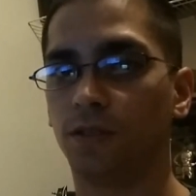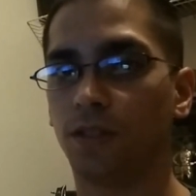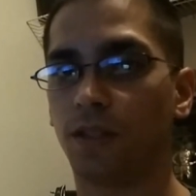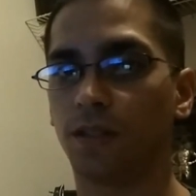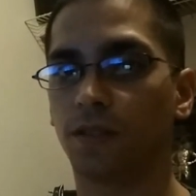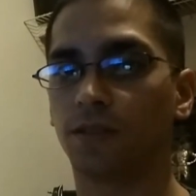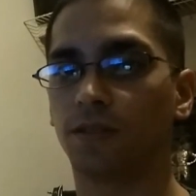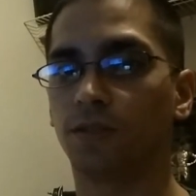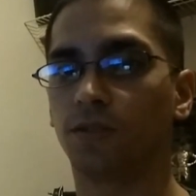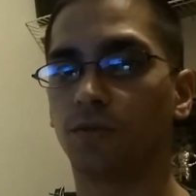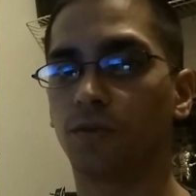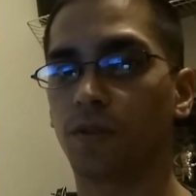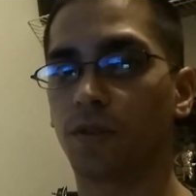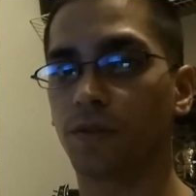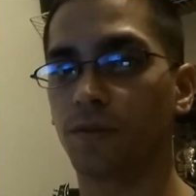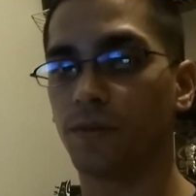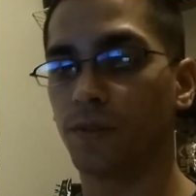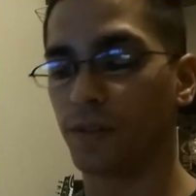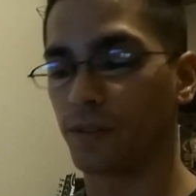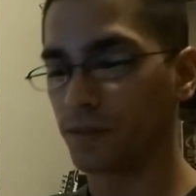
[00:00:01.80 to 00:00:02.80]
Genesis
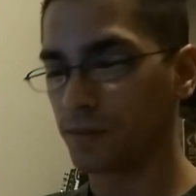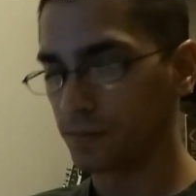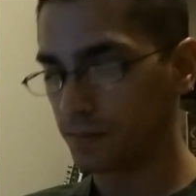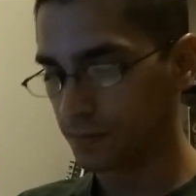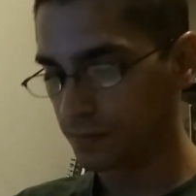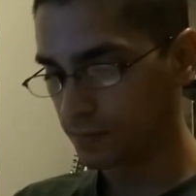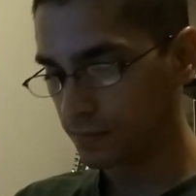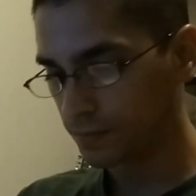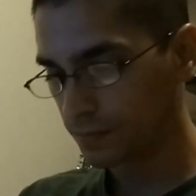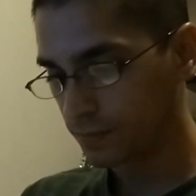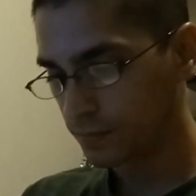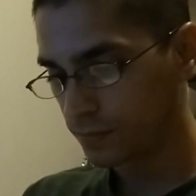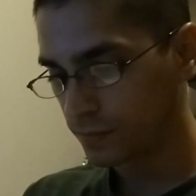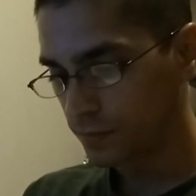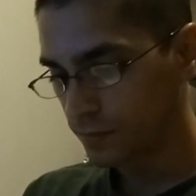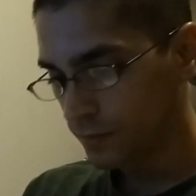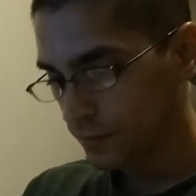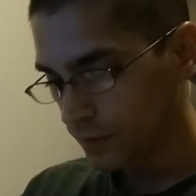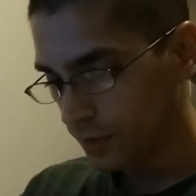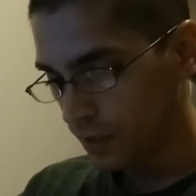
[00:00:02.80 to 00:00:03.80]
21.
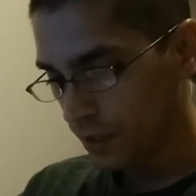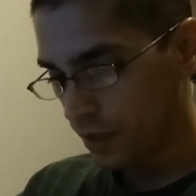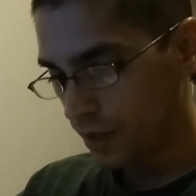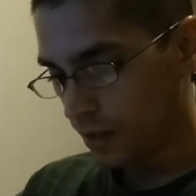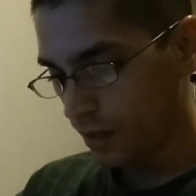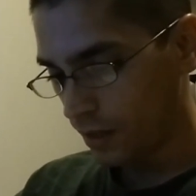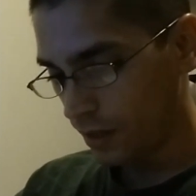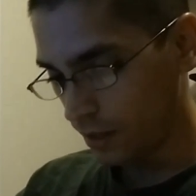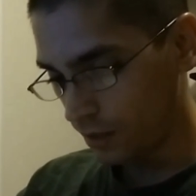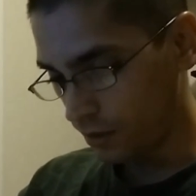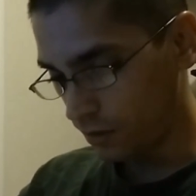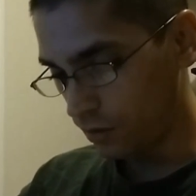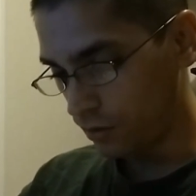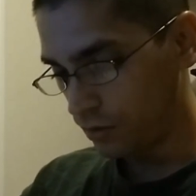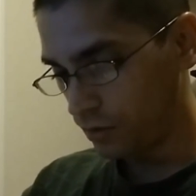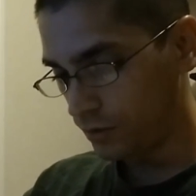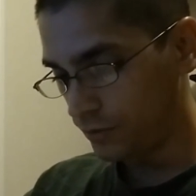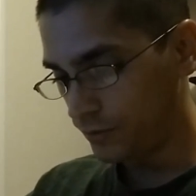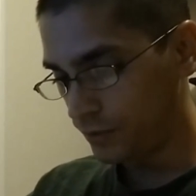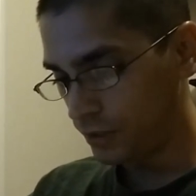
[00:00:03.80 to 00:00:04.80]
And the
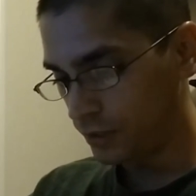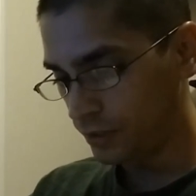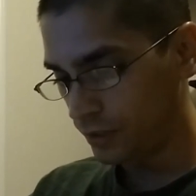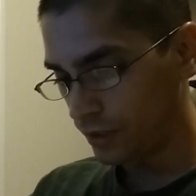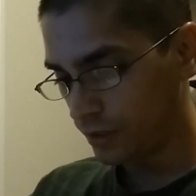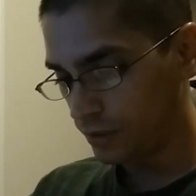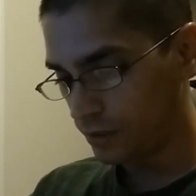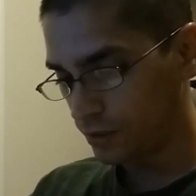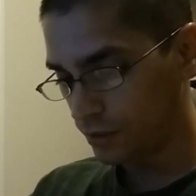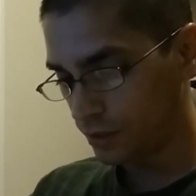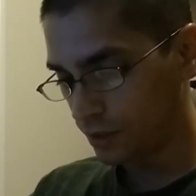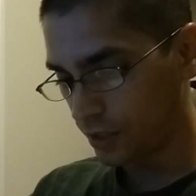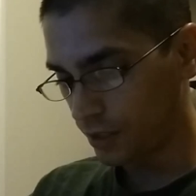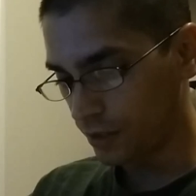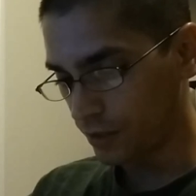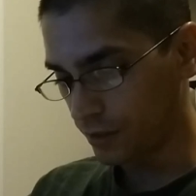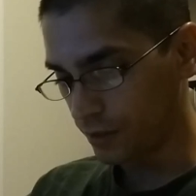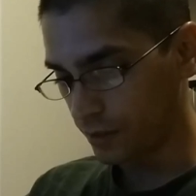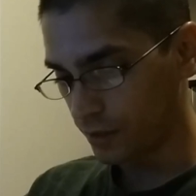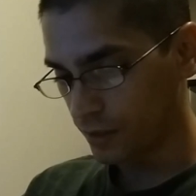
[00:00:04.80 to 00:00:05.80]
Lord visited
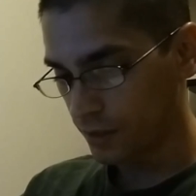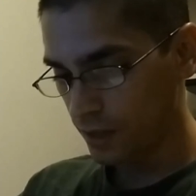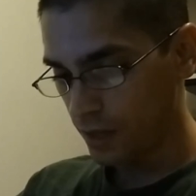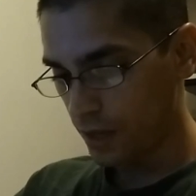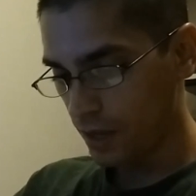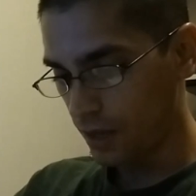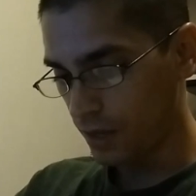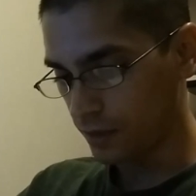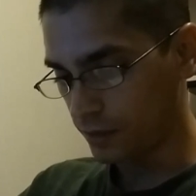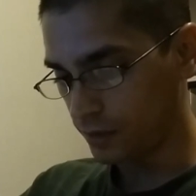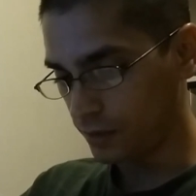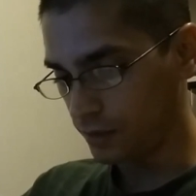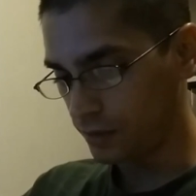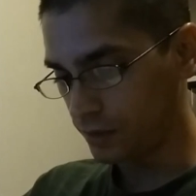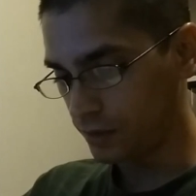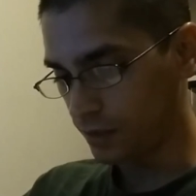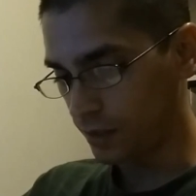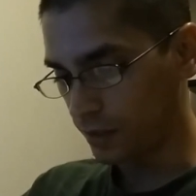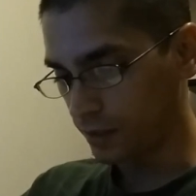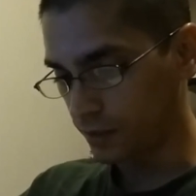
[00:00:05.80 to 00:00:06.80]
Sarah as he
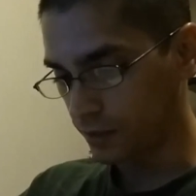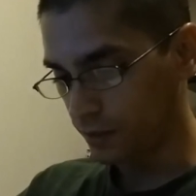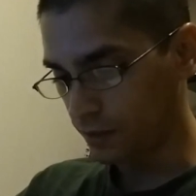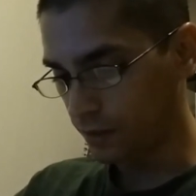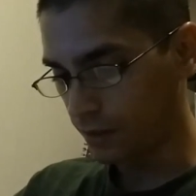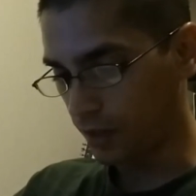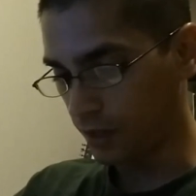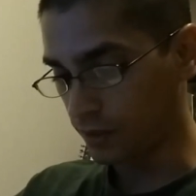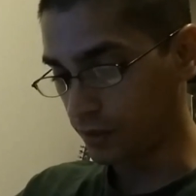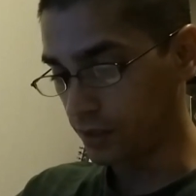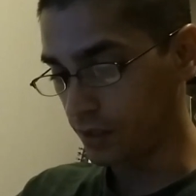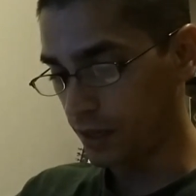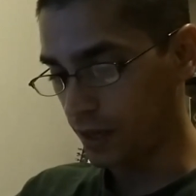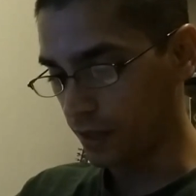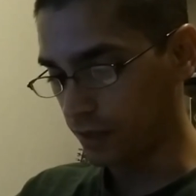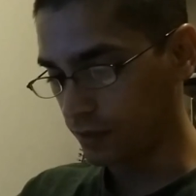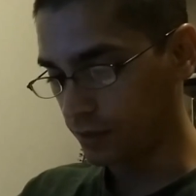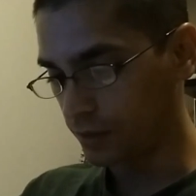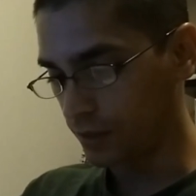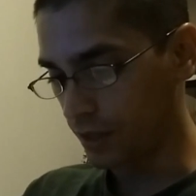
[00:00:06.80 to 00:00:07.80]
said, as he
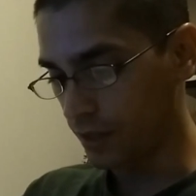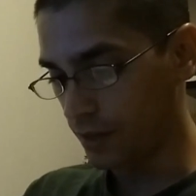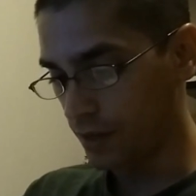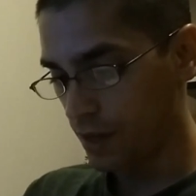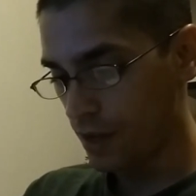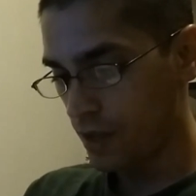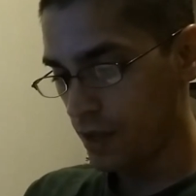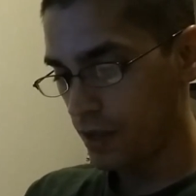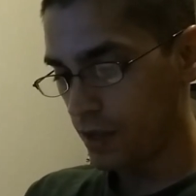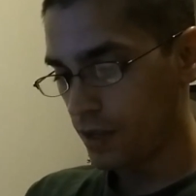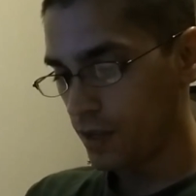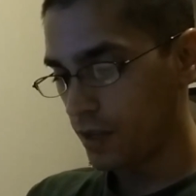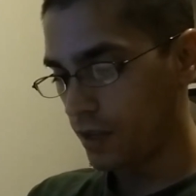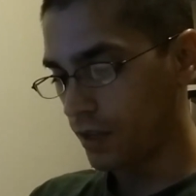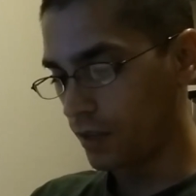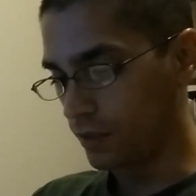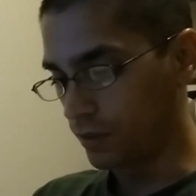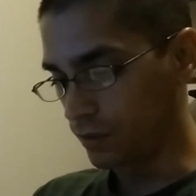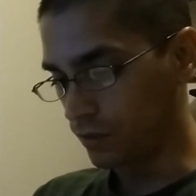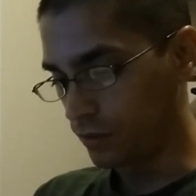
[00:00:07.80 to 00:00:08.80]
had said,
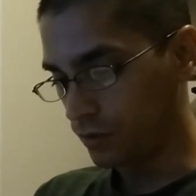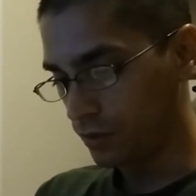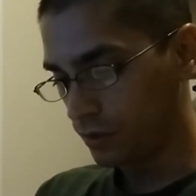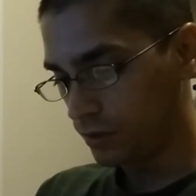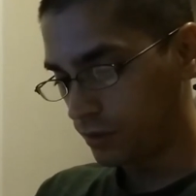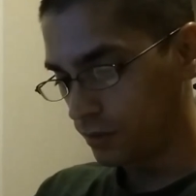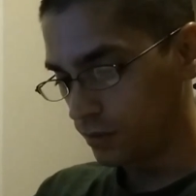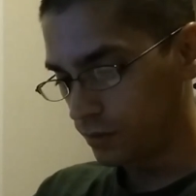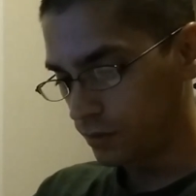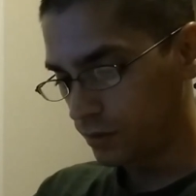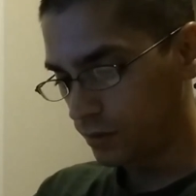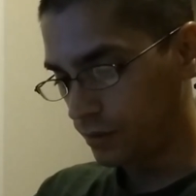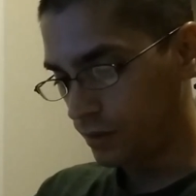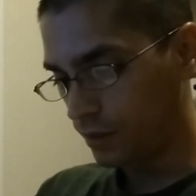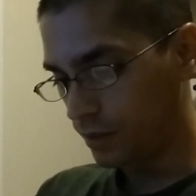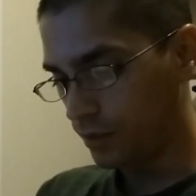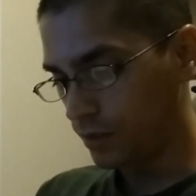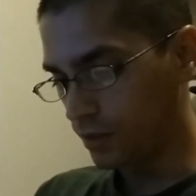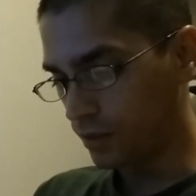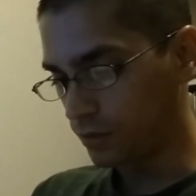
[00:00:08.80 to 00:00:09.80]
and the Lord
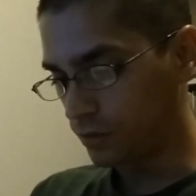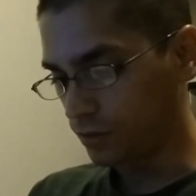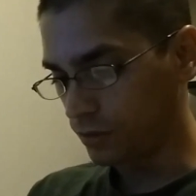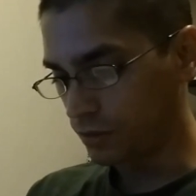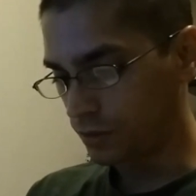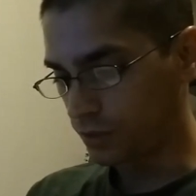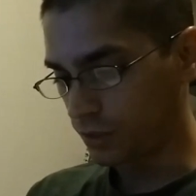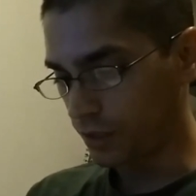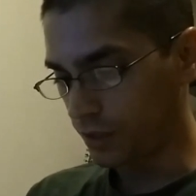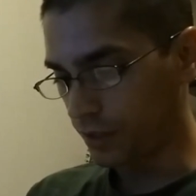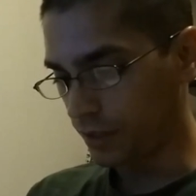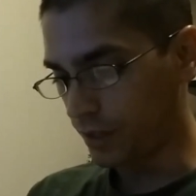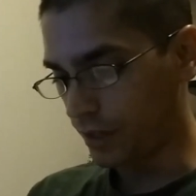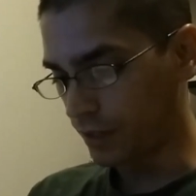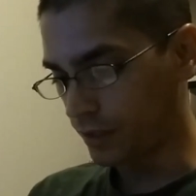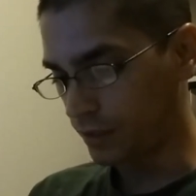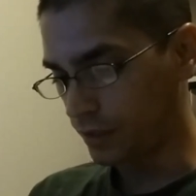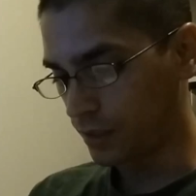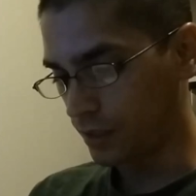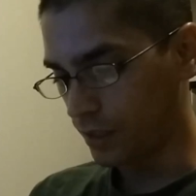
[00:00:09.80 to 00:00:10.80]
did unto Sarah
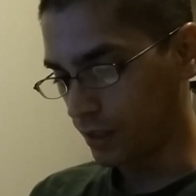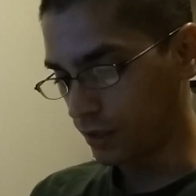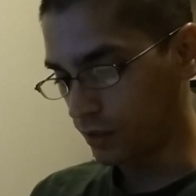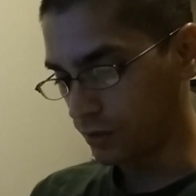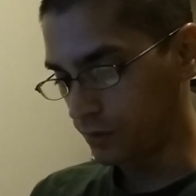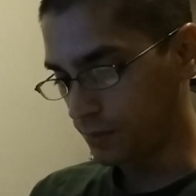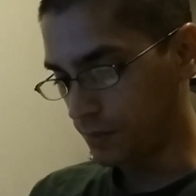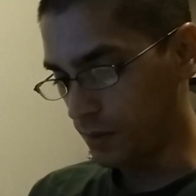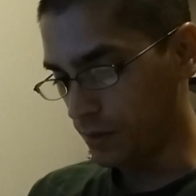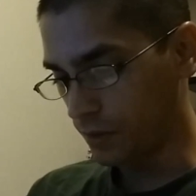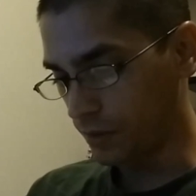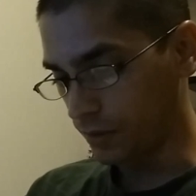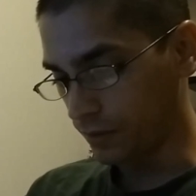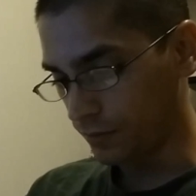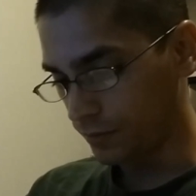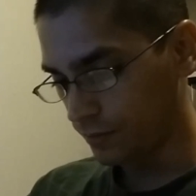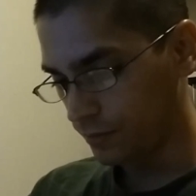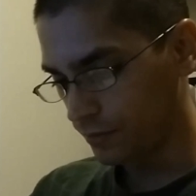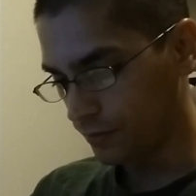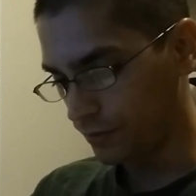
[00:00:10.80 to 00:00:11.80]
as he had
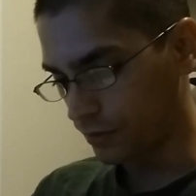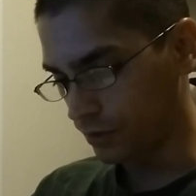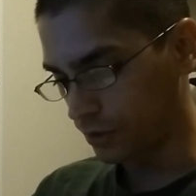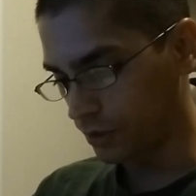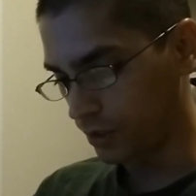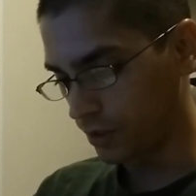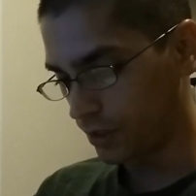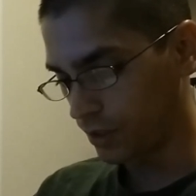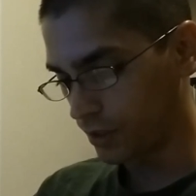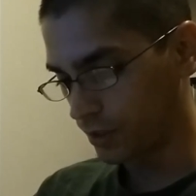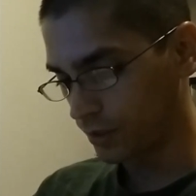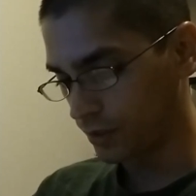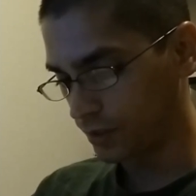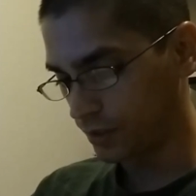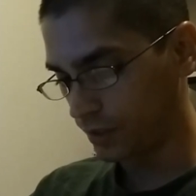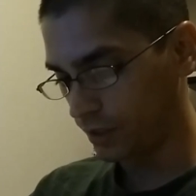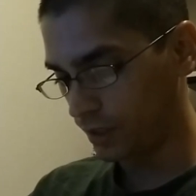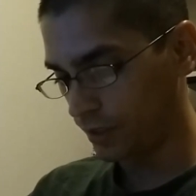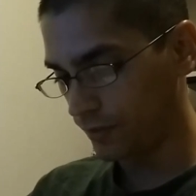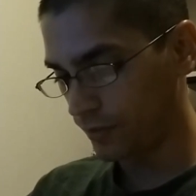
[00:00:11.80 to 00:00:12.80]
spoken. For Sarah
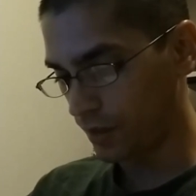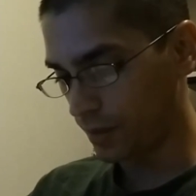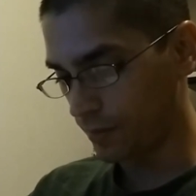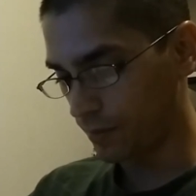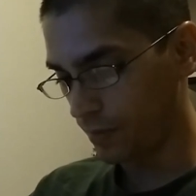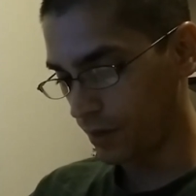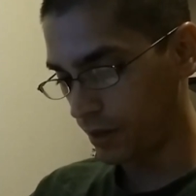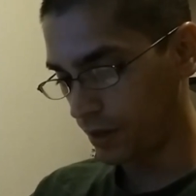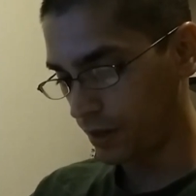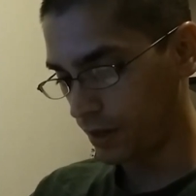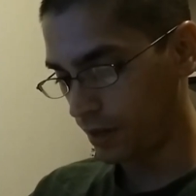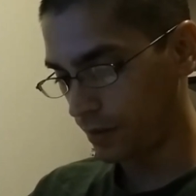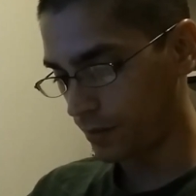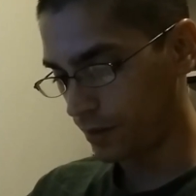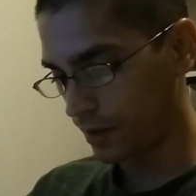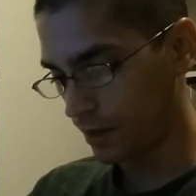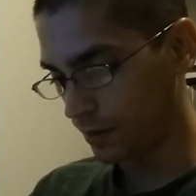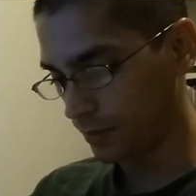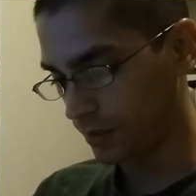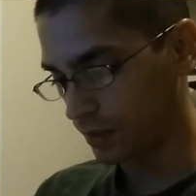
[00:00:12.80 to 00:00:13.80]
conceived and bare
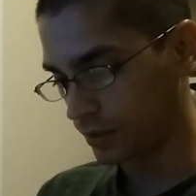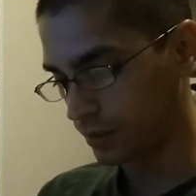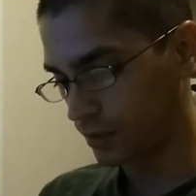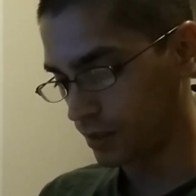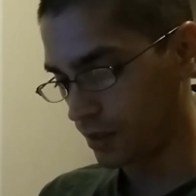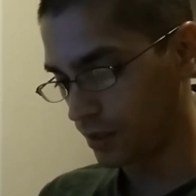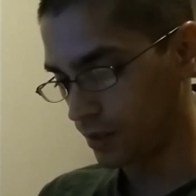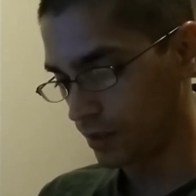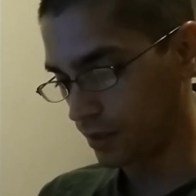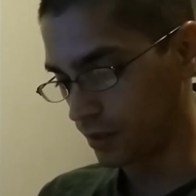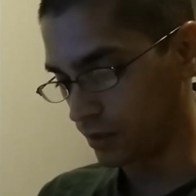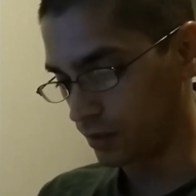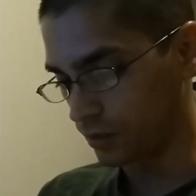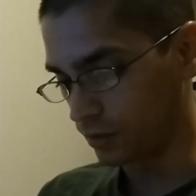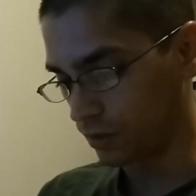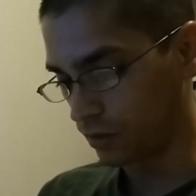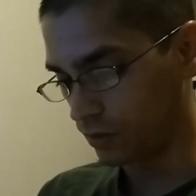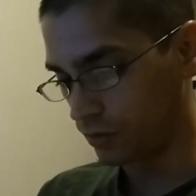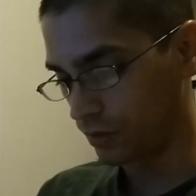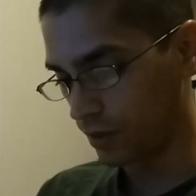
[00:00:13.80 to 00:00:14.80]
Abraham a son in
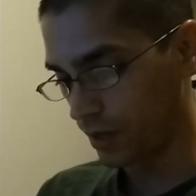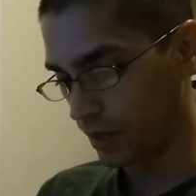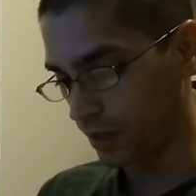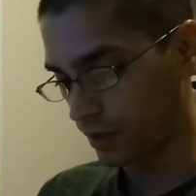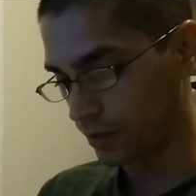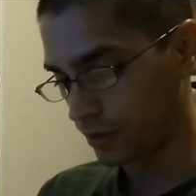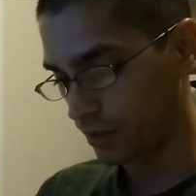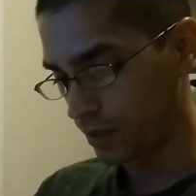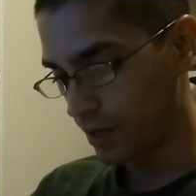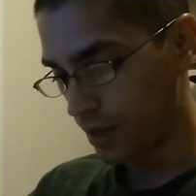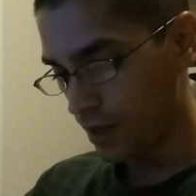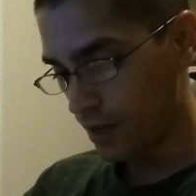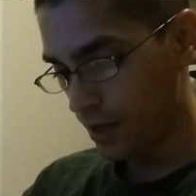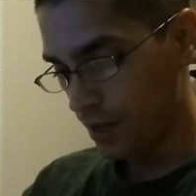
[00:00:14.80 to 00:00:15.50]
his old age,